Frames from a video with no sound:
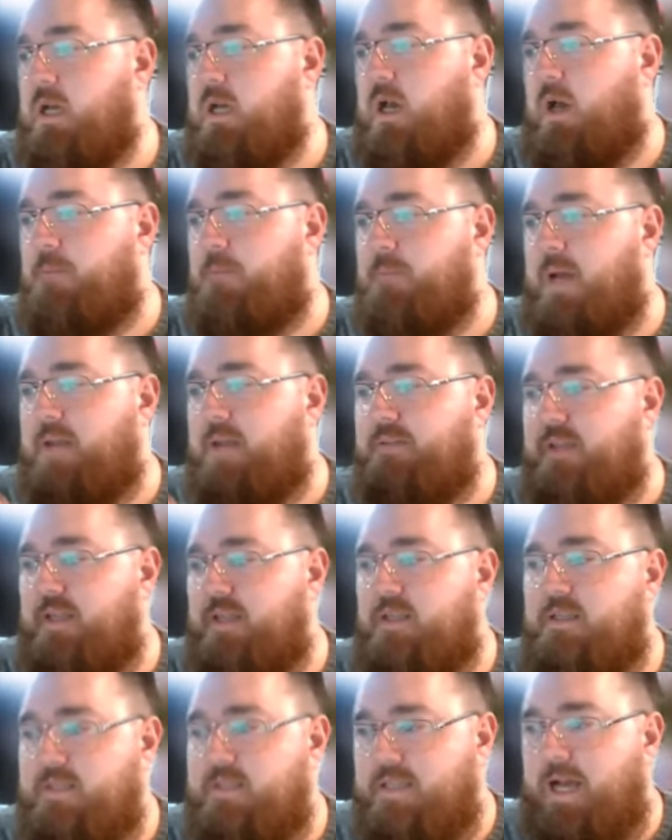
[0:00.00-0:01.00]
Um, I think
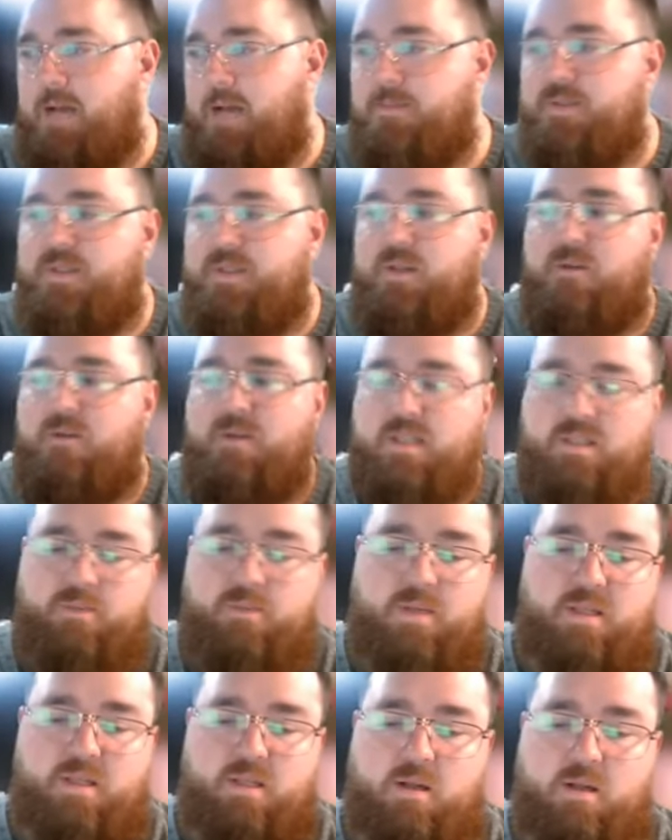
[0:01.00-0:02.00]
Doubs still needs to
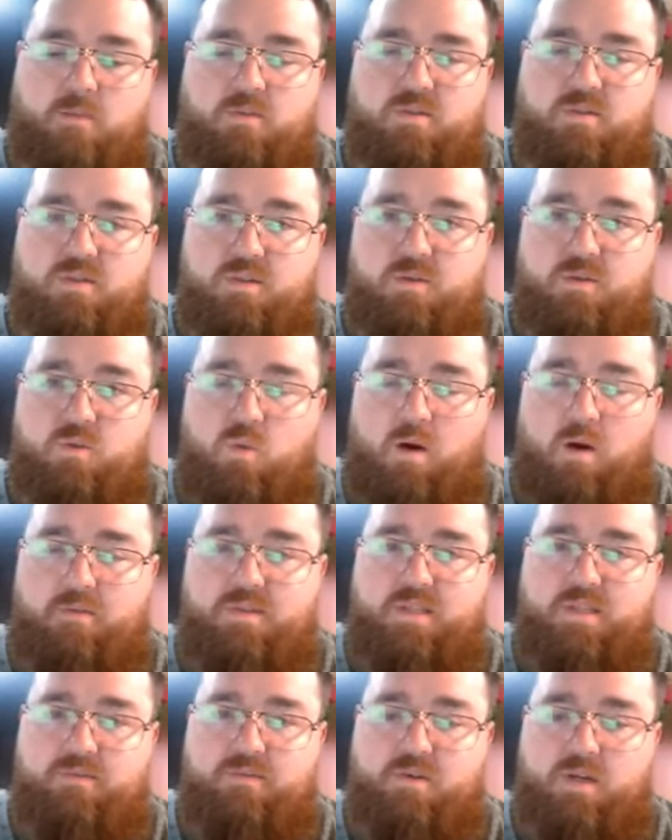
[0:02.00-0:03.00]
be the number two wide
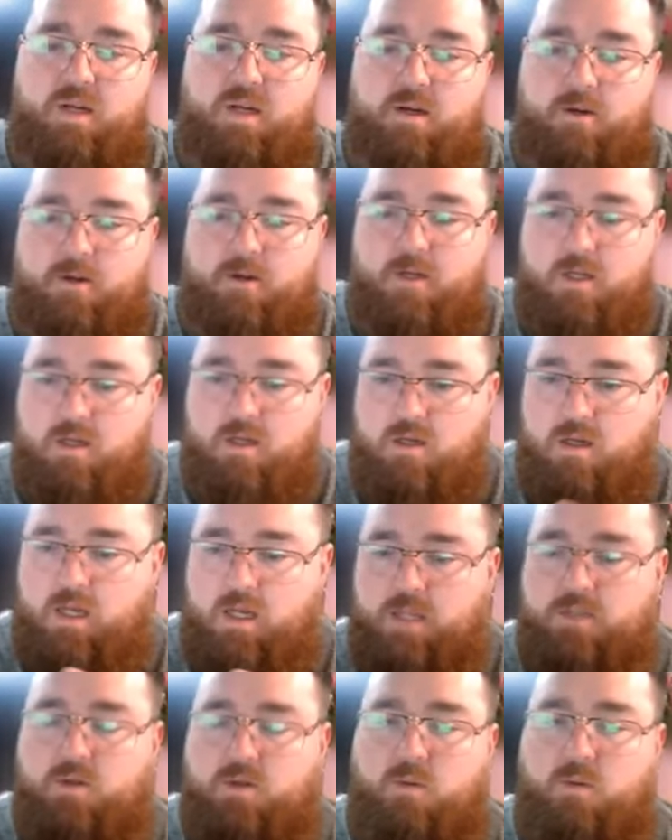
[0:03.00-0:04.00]
receiver here
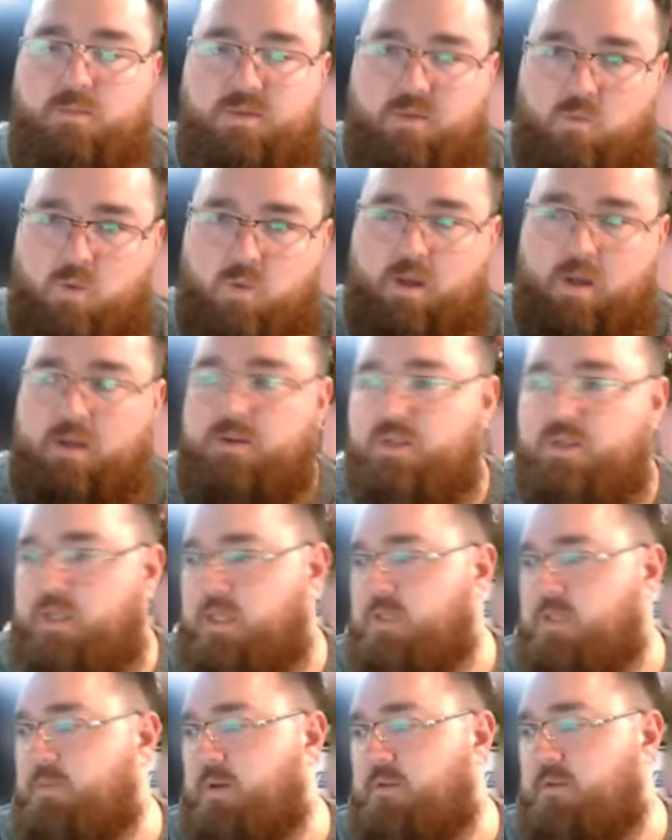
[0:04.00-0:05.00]
in terms of what you should
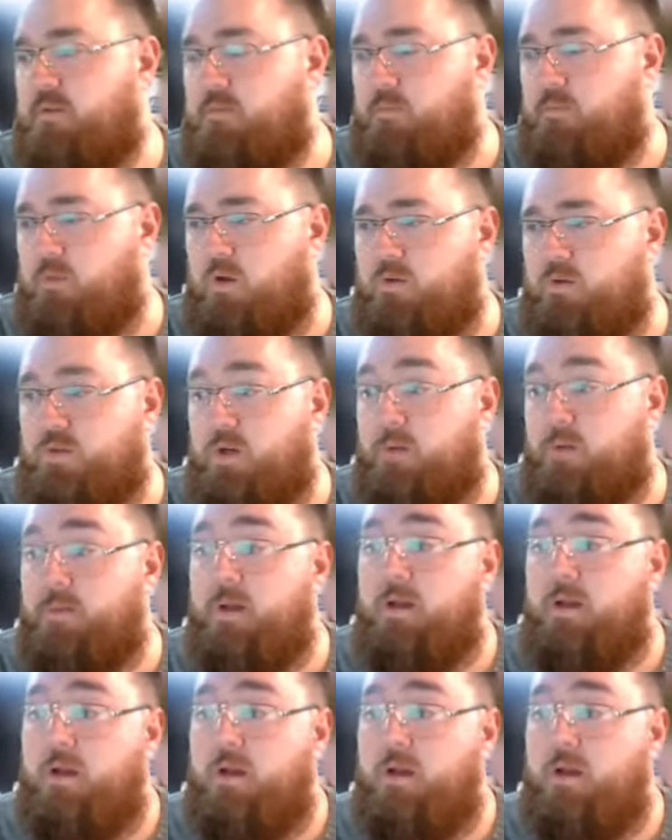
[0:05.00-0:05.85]
expect them long term.